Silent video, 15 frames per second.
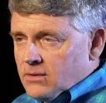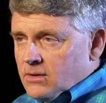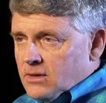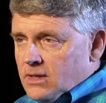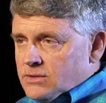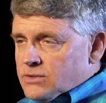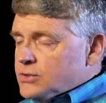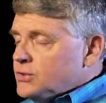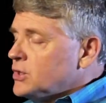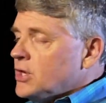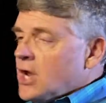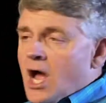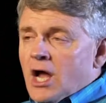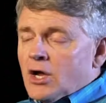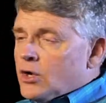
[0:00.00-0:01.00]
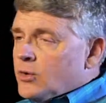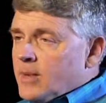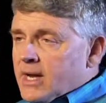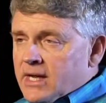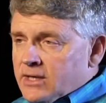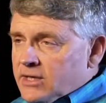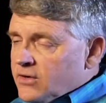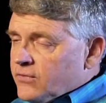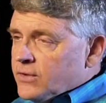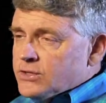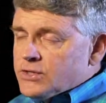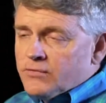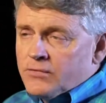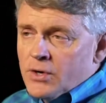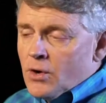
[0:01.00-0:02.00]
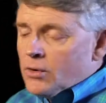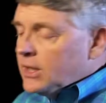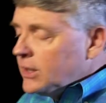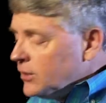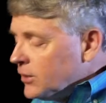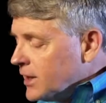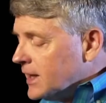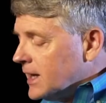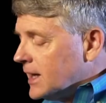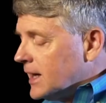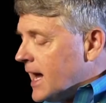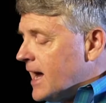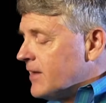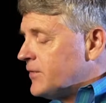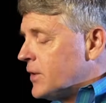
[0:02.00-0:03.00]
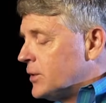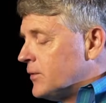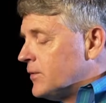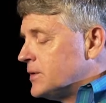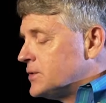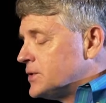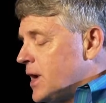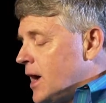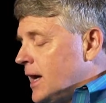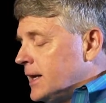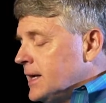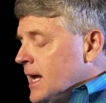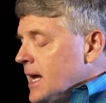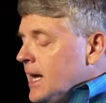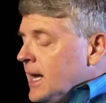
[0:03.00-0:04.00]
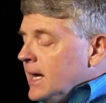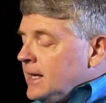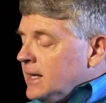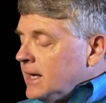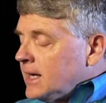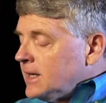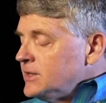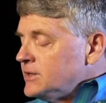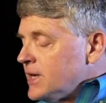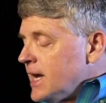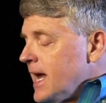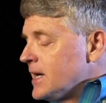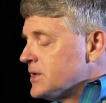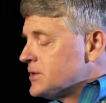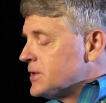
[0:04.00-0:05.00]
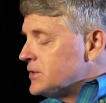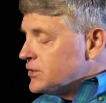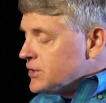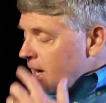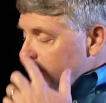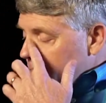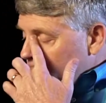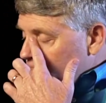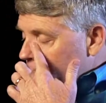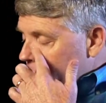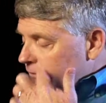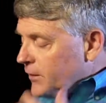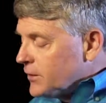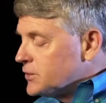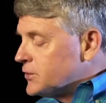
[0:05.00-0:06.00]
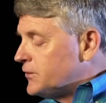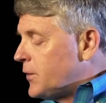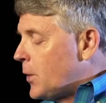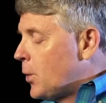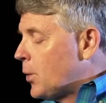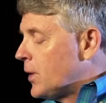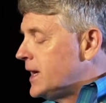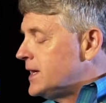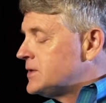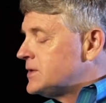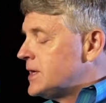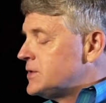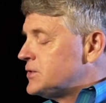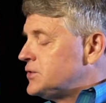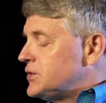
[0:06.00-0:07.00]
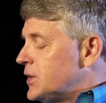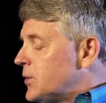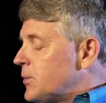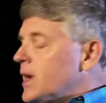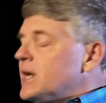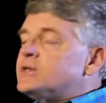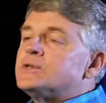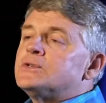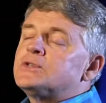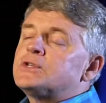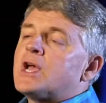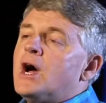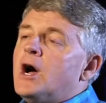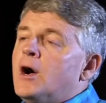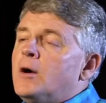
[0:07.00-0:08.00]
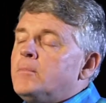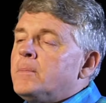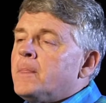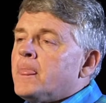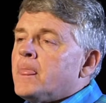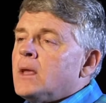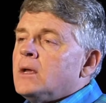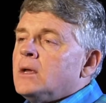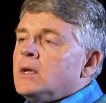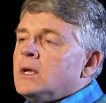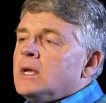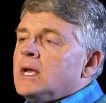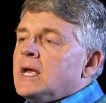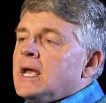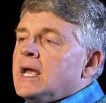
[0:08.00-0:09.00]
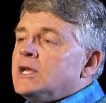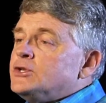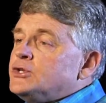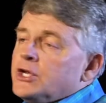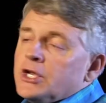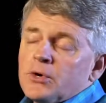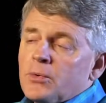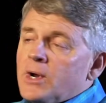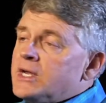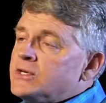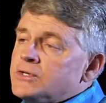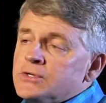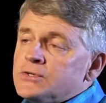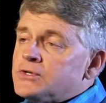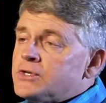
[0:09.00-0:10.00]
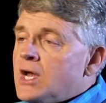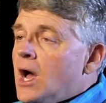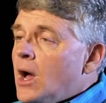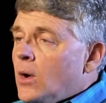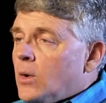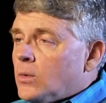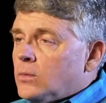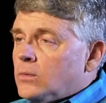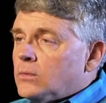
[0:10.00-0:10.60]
He says, you're not going to make a difference if you're only looking at life under the sun. In Ecclesiastes chapter 1, verse 4, he says, generations come and generations go.